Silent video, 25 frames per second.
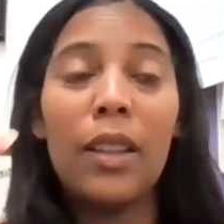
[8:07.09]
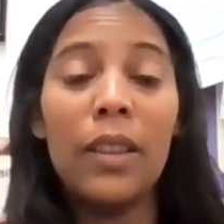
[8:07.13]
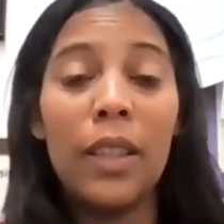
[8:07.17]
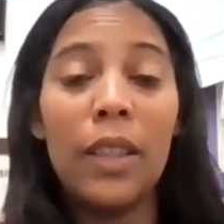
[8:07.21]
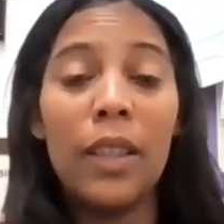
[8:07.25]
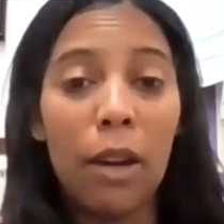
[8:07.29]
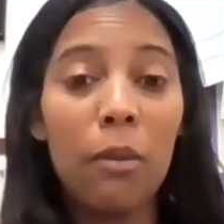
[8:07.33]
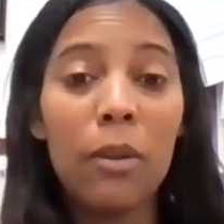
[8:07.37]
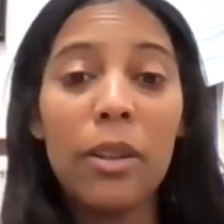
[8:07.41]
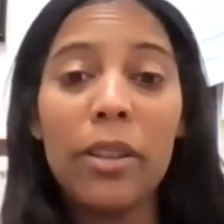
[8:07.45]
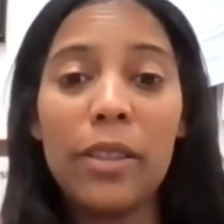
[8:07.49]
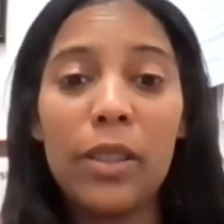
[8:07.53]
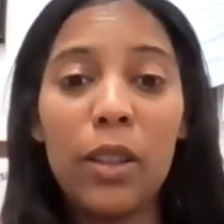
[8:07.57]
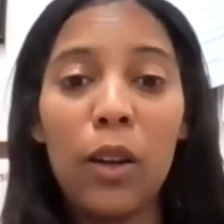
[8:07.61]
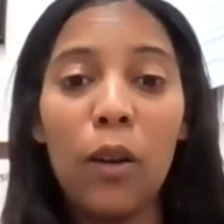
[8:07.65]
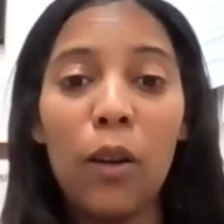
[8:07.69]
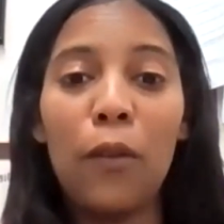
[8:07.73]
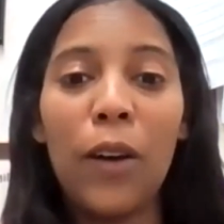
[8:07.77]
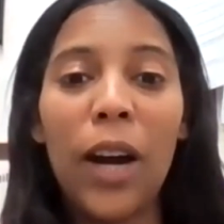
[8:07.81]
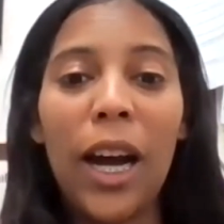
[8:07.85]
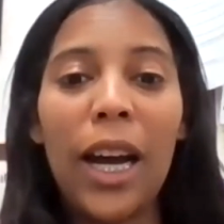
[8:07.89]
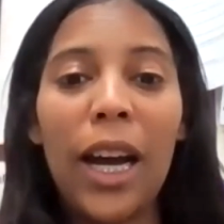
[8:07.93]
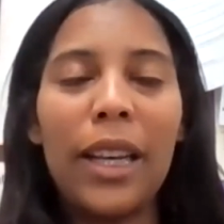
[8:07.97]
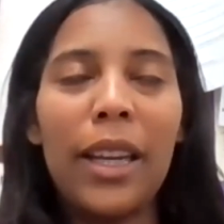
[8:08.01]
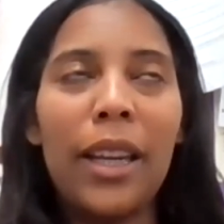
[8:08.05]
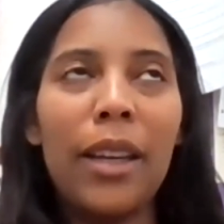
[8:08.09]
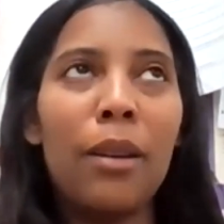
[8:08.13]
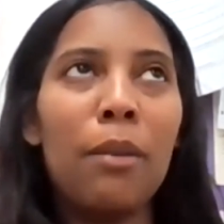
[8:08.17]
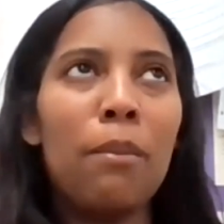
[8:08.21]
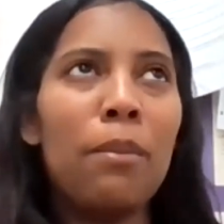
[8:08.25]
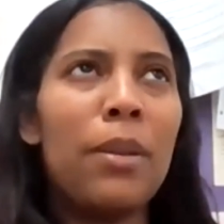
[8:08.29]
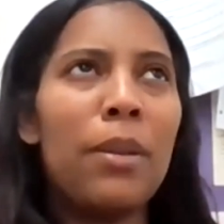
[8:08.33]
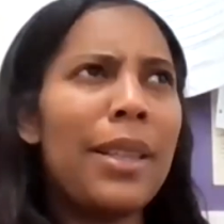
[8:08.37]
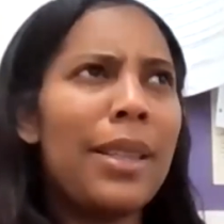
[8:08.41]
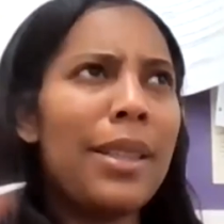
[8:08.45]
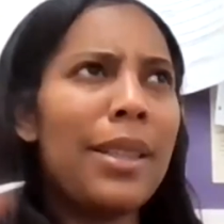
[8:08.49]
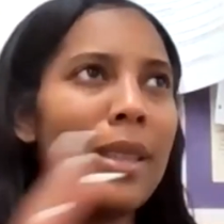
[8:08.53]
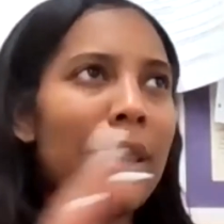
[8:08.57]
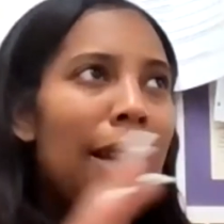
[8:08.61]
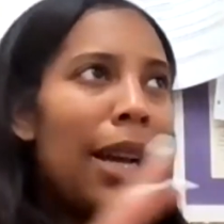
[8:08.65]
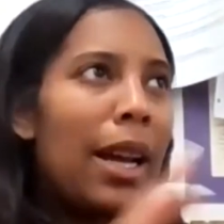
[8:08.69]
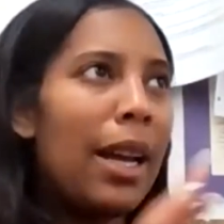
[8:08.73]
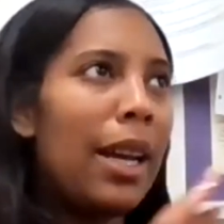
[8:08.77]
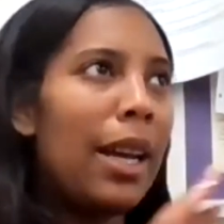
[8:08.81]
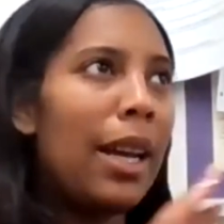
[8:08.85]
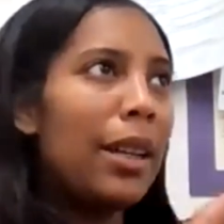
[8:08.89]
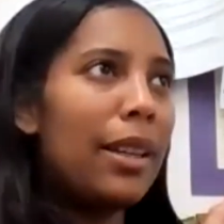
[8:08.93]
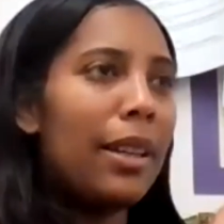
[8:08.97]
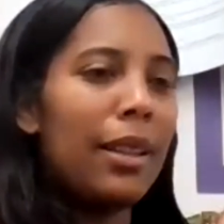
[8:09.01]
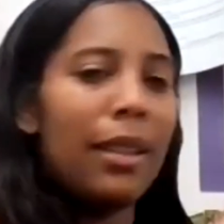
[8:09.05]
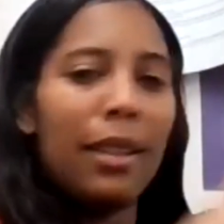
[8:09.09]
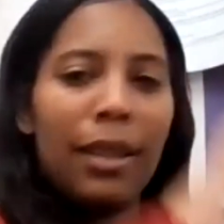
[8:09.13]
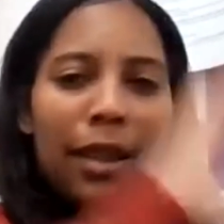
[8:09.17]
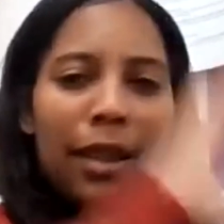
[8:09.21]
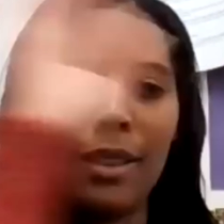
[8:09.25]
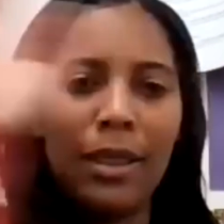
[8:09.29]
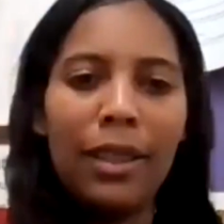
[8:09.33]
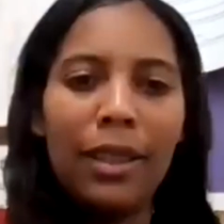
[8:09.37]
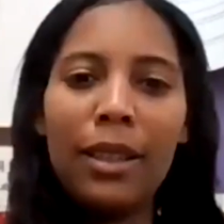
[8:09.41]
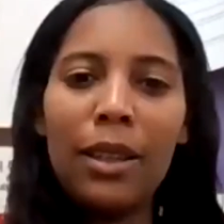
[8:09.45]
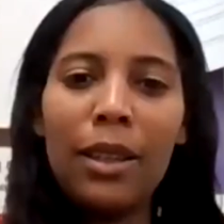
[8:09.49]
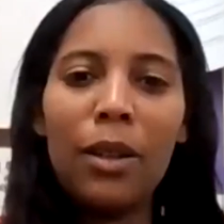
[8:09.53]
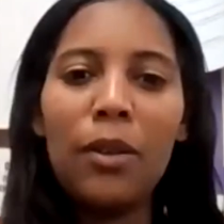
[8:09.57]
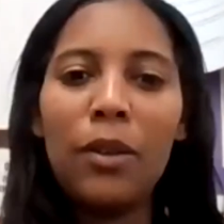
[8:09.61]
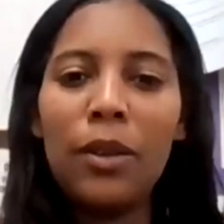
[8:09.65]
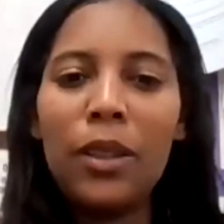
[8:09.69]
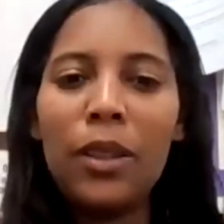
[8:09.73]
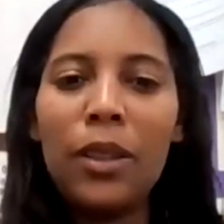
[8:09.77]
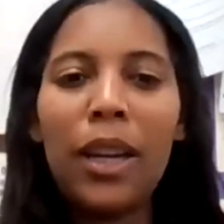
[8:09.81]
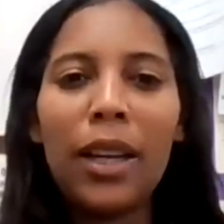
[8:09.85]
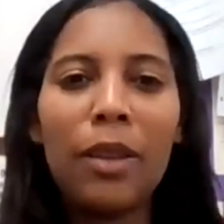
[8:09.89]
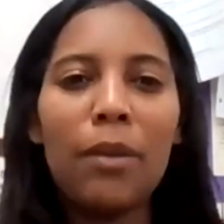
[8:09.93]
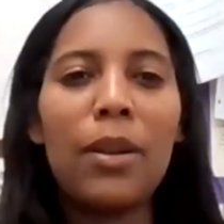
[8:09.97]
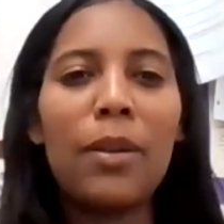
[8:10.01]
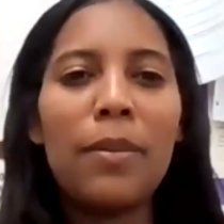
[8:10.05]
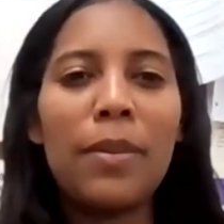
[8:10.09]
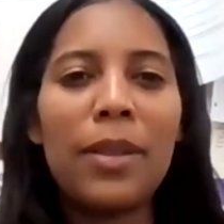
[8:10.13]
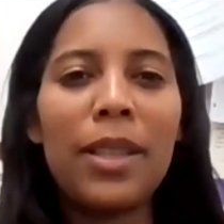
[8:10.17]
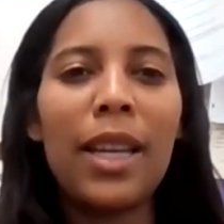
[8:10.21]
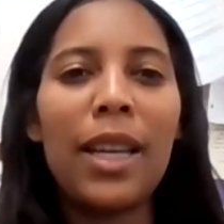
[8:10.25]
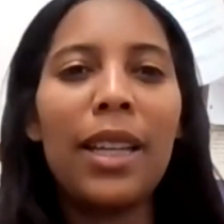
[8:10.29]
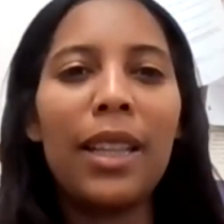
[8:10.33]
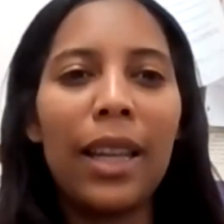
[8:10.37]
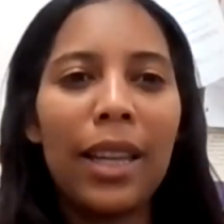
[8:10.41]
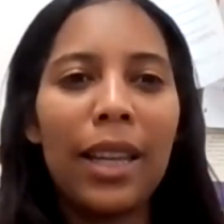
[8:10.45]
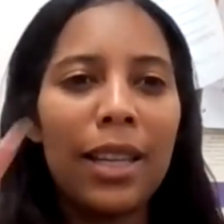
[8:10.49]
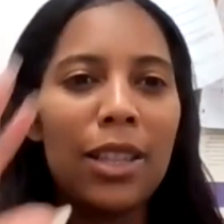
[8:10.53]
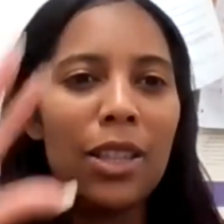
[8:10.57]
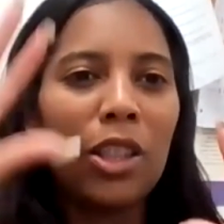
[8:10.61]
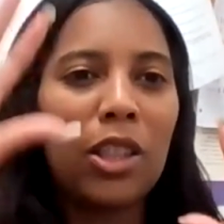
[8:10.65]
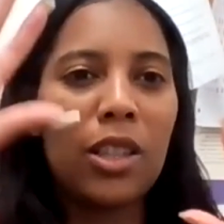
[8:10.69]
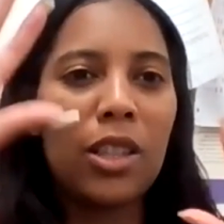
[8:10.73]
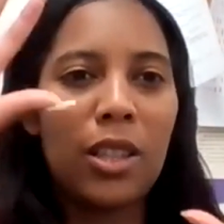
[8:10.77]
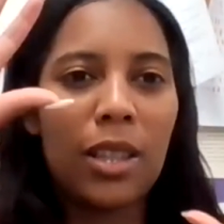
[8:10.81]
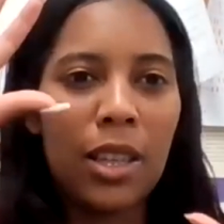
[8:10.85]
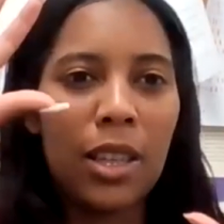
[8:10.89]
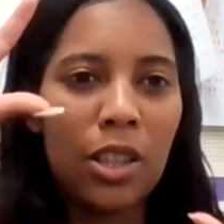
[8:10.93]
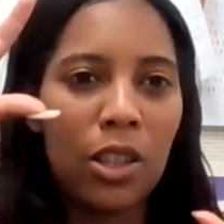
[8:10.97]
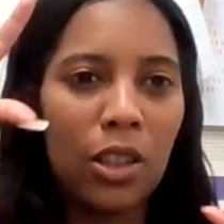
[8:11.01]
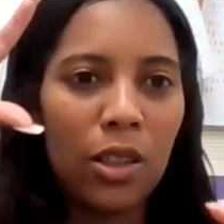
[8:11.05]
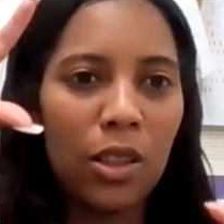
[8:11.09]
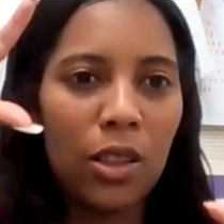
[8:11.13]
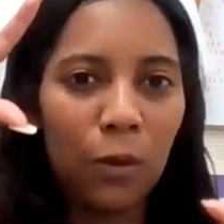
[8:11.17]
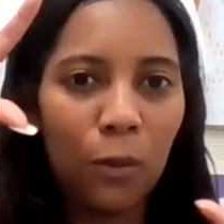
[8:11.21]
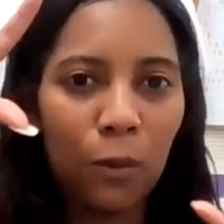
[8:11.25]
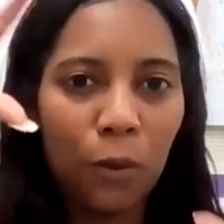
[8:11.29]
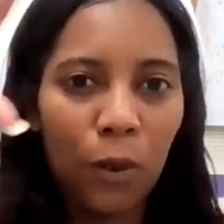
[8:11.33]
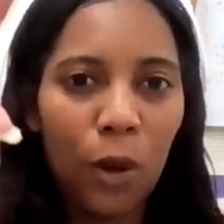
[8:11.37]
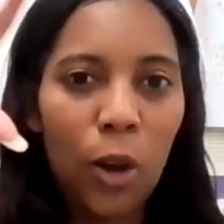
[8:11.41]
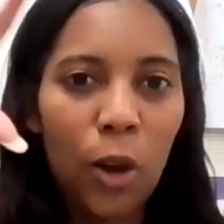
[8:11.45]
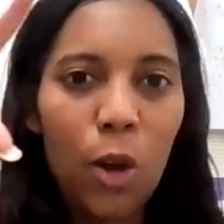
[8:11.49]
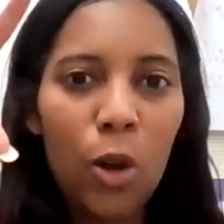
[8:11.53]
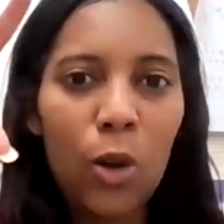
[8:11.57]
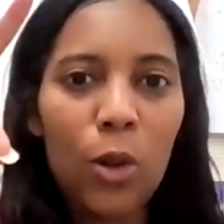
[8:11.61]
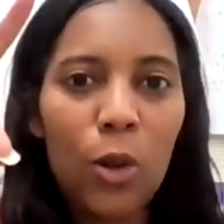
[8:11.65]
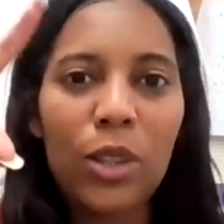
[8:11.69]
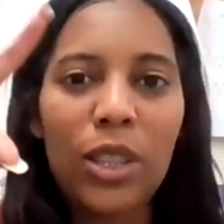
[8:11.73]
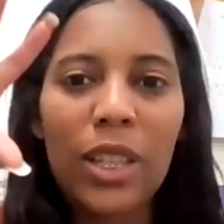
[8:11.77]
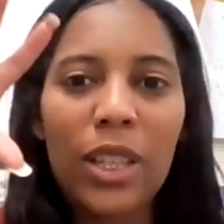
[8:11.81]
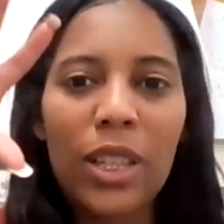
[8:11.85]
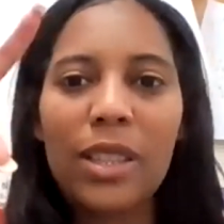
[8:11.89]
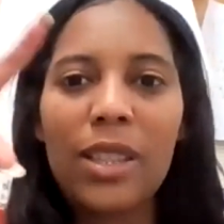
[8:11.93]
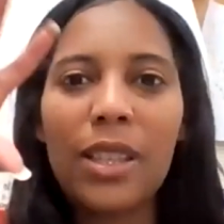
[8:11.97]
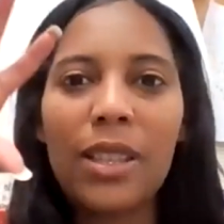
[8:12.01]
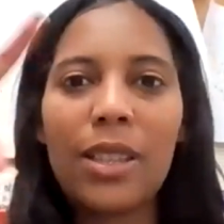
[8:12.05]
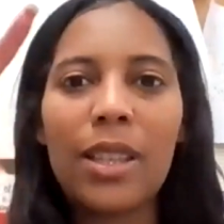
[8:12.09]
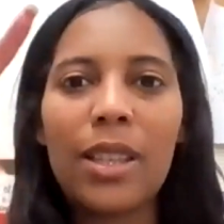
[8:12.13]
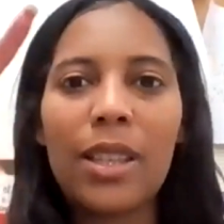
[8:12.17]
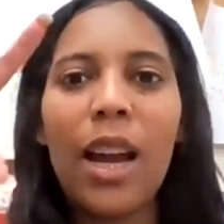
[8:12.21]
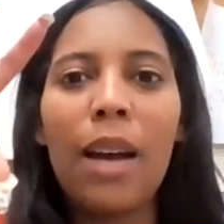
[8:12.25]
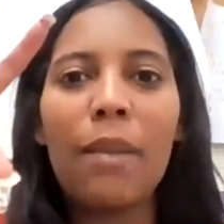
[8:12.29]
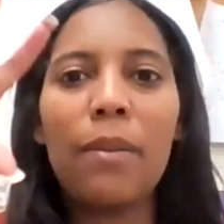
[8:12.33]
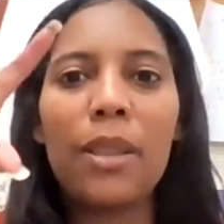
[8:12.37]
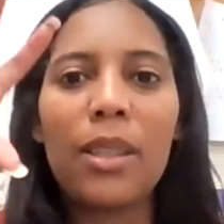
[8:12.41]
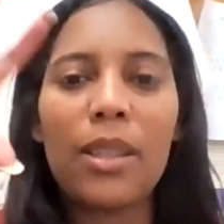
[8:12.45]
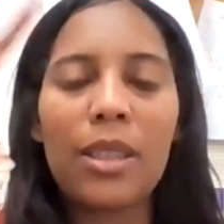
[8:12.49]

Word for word: They were still fighting, but it's like, you know, y'all get what I'm saying? Like it just it just froze into time.